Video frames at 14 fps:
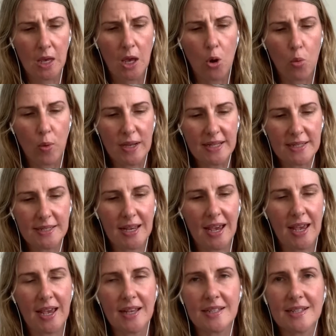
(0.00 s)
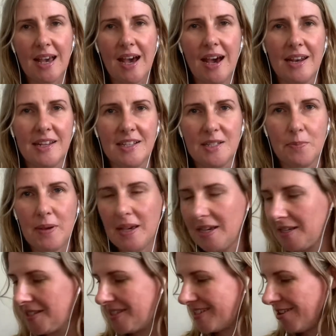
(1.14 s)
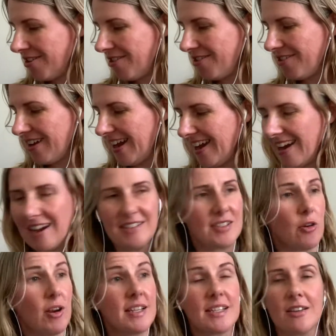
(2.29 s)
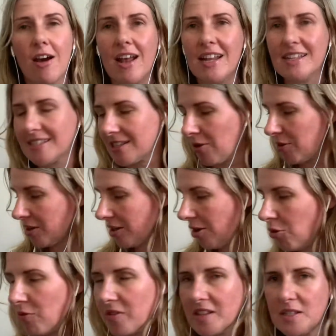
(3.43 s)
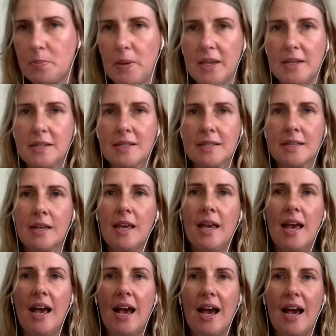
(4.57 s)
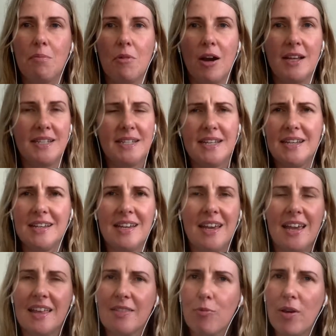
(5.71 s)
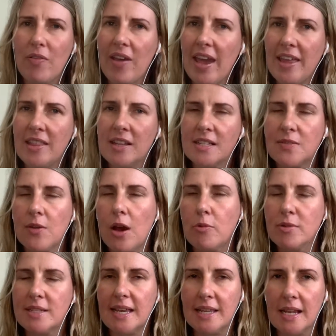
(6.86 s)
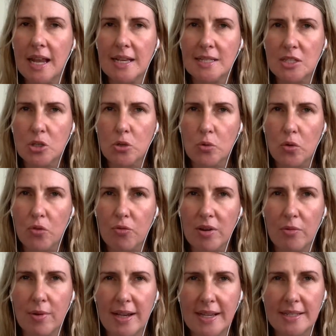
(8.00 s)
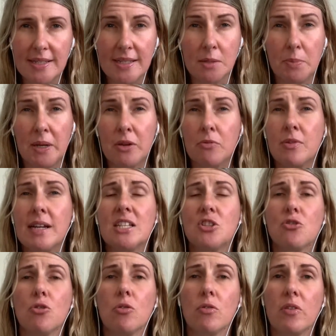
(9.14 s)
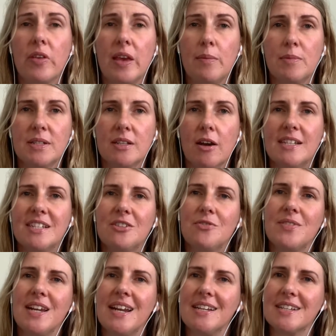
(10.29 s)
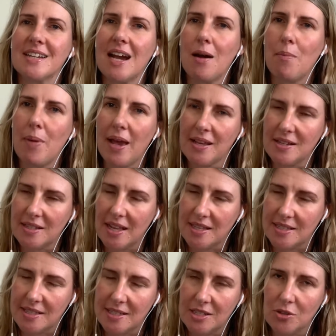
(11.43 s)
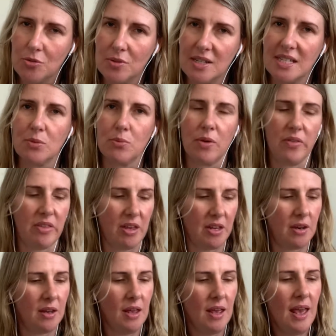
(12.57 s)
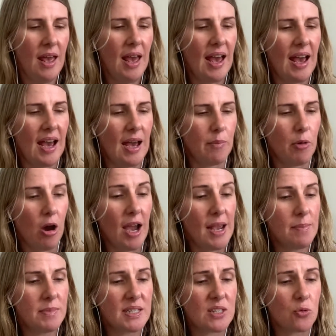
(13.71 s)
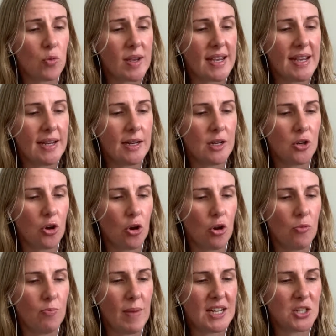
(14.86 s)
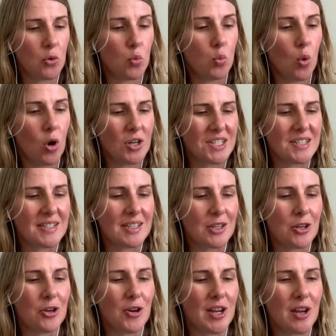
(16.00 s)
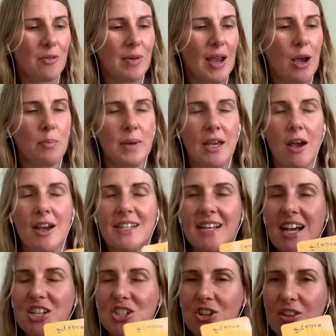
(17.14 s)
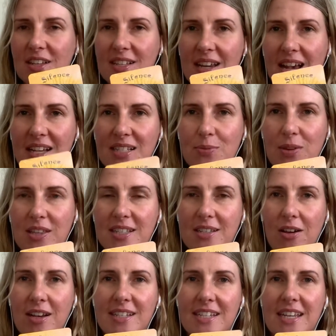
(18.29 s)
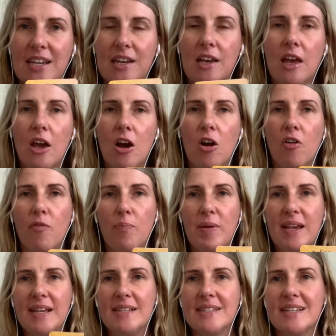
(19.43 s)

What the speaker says: Wednesday's card is peace. So, silence, going along with this peace idea. We've had this, I would say, the last 2 or 3 weeks. This has been a really strong theme, this idea of needing to come back into that stillness within. I am serene no matter what is occurring around me. I touched on this last week, this idea of peace.